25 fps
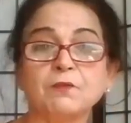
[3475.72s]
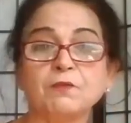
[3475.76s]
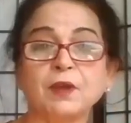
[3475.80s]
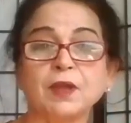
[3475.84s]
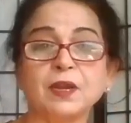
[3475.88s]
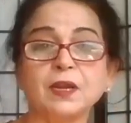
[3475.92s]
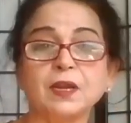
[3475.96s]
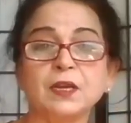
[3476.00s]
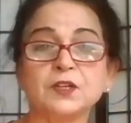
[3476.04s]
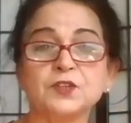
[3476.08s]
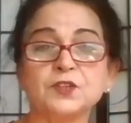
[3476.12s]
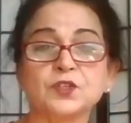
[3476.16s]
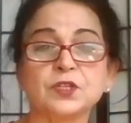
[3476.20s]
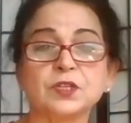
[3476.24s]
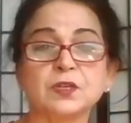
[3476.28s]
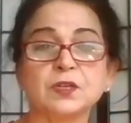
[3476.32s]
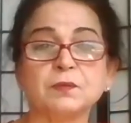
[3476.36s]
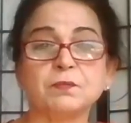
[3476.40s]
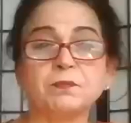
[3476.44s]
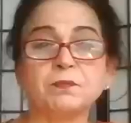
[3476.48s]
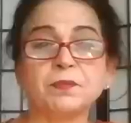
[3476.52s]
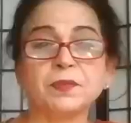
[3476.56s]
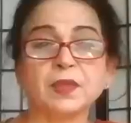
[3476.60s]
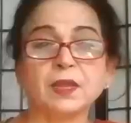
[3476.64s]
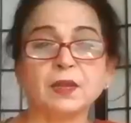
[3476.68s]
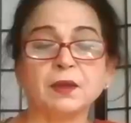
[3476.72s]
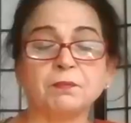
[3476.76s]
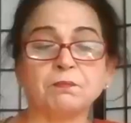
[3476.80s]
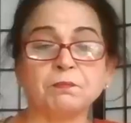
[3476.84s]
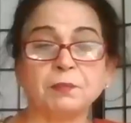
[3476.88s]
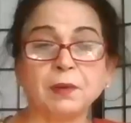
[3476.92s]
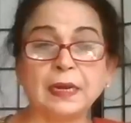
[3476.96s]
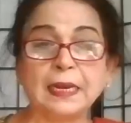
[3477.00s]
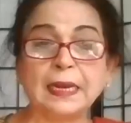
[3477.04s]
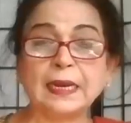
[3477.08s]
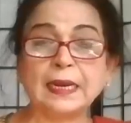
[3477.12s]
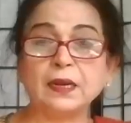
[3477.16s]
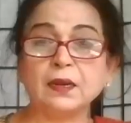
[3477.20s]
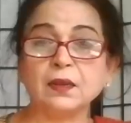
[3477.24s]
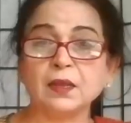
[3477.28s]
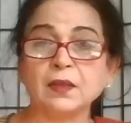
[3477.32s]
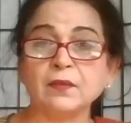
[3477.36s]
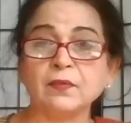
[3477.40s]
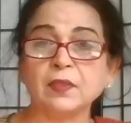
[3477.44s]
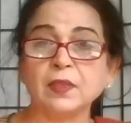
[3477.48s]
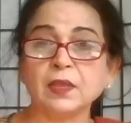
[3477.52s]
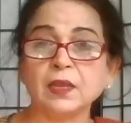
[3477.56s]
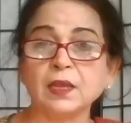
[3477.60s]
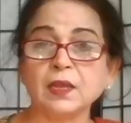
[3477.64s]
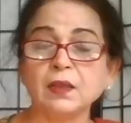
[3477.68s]
when it's uh, uh, played
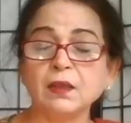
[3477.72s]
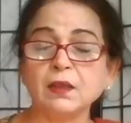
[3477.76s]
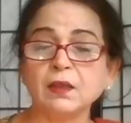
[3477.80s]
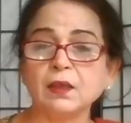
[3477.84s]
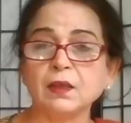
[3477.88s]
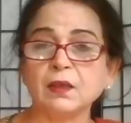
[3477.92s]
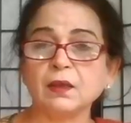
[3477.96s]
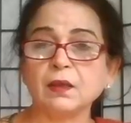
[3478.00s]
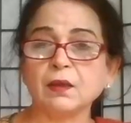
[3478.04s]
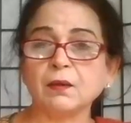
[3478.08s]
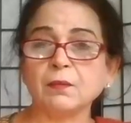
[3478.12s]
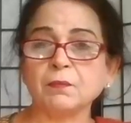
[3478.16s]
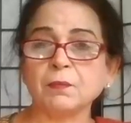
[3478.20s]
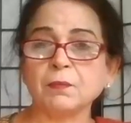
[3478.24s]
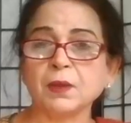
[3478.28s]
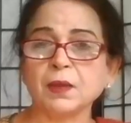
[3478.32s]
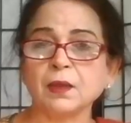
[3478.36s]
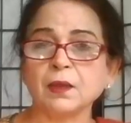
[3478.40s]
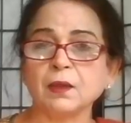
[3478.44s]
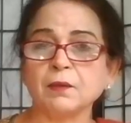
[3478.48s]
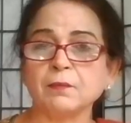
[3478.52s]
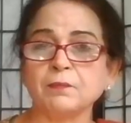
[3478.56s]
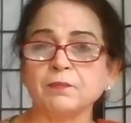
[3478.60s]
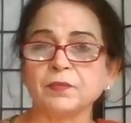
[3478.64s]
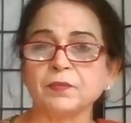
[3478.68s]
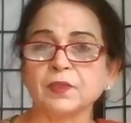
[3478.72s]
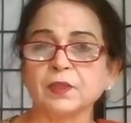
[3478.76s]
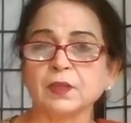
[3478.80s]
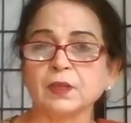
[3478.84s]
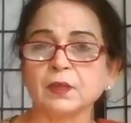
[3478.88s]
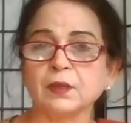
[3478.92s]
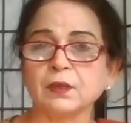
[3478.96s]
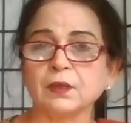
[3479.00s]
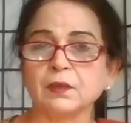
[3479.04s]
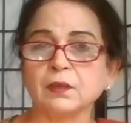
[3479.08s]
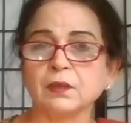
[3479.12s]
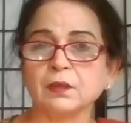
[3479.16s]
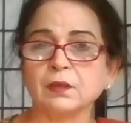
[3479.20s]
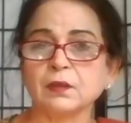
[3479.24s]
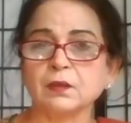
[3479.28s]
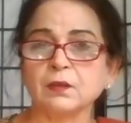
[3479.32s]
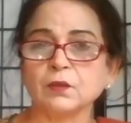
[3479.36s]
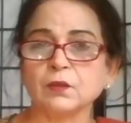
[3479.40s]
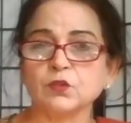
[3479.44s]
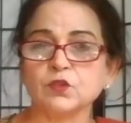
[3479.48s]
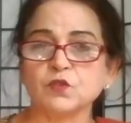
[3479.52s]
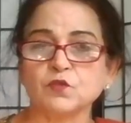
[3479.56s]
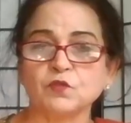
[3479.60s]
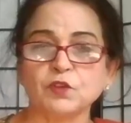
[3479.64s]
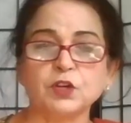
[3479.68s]
in the uh,
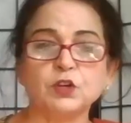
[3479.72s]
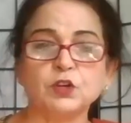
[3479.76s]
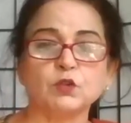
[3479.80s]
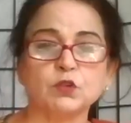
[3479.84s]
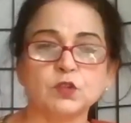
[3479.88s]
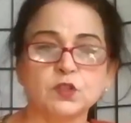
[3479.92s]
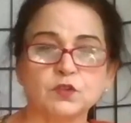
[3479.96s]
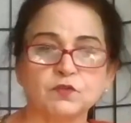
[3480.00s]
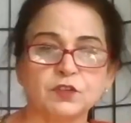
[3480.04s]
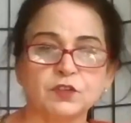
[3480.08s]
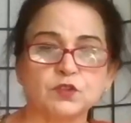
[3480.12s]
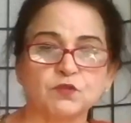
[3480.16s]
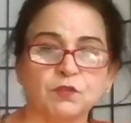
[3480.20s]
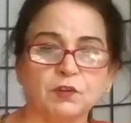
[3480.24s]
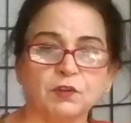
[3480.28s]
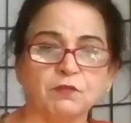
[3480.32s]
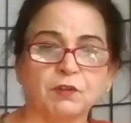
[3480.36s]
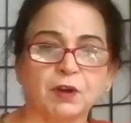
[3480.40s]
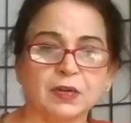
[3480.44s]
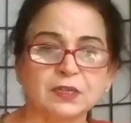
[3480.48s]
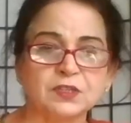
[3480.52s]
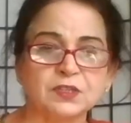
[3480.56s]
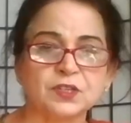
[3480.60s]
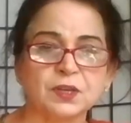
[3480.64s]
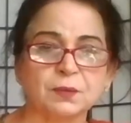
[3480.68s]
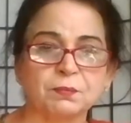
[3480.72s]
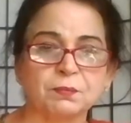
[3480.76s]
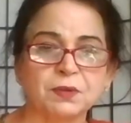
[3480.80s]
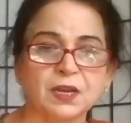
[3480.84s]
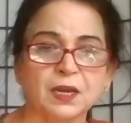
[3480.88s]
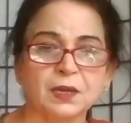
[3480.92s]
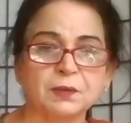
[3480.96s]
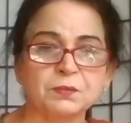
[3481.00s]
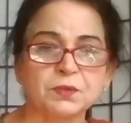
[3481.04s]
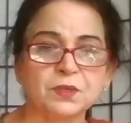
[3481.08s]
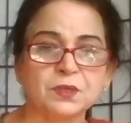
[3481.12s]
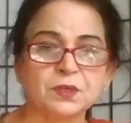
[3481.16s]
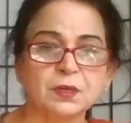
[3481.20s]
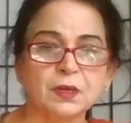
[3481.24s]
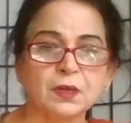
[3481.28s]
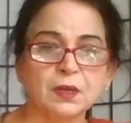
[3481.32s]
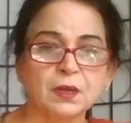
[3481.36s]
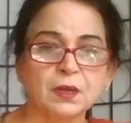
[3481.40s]
those videos which we watch sometimes.